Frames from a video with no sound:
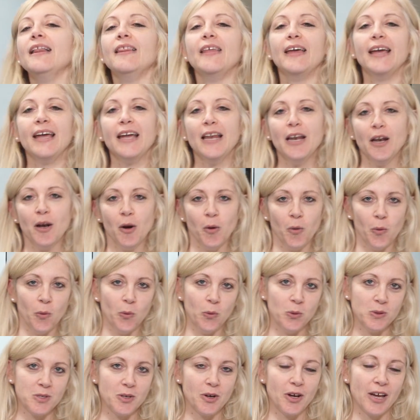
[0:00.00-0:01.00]
the
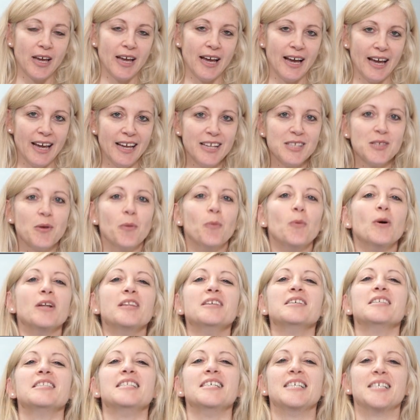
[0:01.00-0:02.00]
in-laws, okay? So what
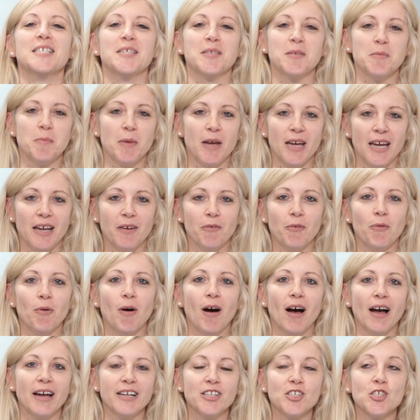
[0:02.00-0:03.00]
does this mean?
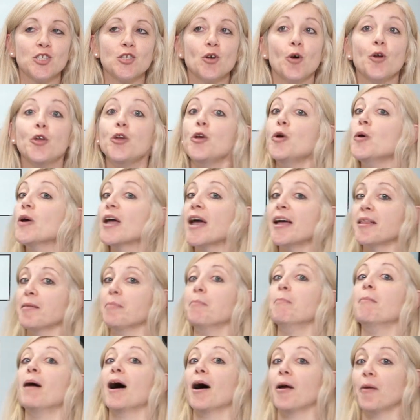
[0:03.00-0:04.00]
Right, so you get
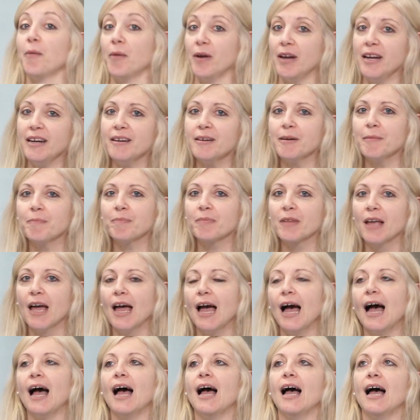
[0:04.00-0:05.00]
married,
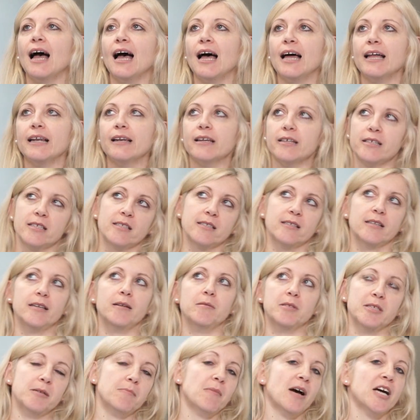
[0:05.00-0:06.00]
and
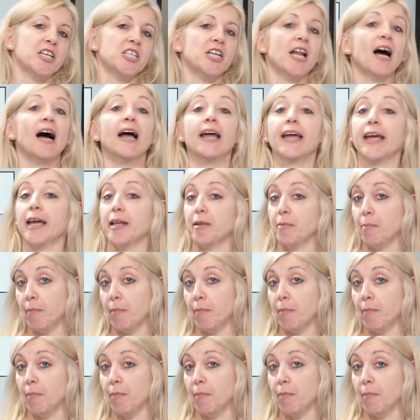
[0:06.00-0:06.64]
let's imagine I get